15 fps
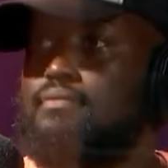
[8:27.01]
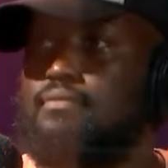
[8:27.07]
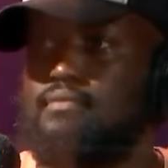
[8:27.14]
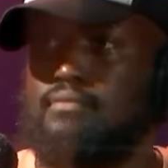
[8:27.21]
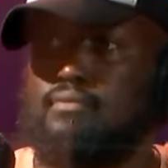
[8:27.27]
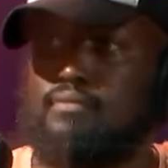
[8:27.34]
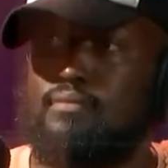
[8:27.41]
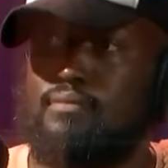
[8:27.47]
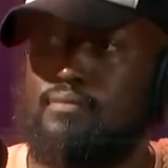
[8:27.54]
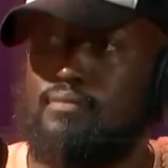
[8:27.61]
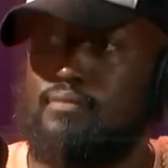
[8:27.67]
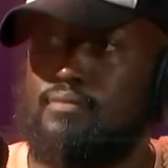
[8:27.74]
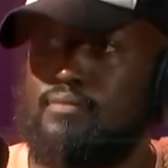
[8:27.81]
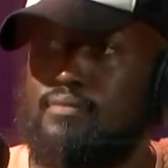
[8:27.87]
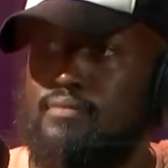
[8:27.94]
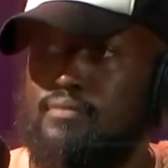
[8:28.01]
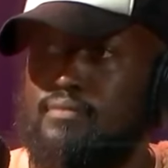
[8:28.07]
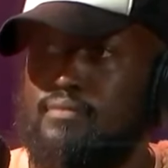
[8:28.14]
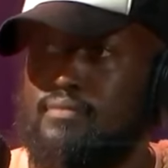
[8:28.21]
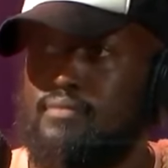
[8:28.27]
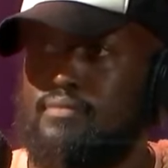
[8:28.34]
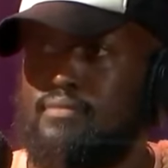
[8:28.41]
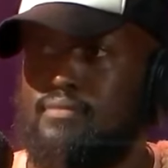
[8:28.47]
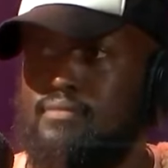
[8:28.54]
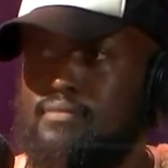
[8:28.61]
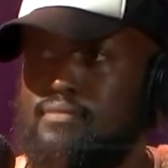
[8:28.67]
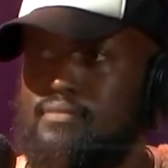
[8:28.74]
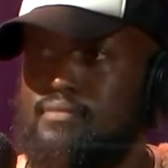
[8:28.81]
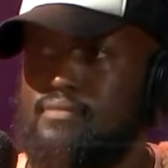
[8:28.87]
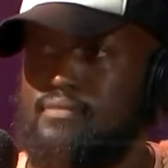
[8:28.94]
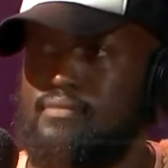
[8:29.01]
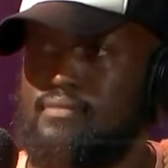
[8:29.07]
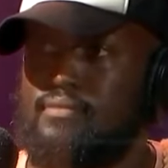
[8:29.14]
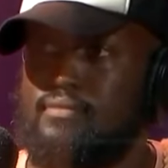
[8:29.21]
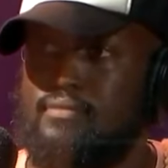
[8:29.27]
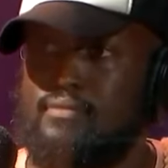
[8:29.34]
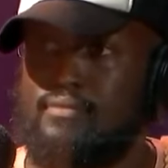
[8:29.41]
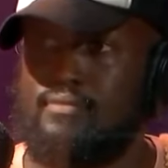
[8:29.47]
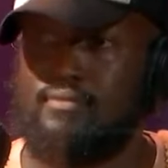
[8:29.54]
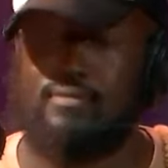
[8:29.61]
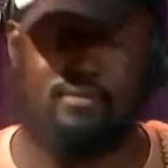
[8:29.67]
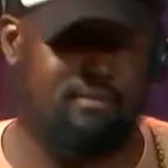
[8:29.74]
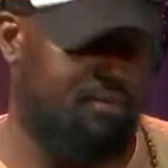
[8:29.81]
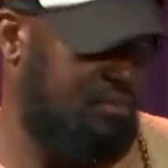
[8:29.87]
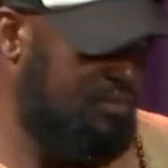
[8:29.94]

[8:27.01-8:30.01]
(silent)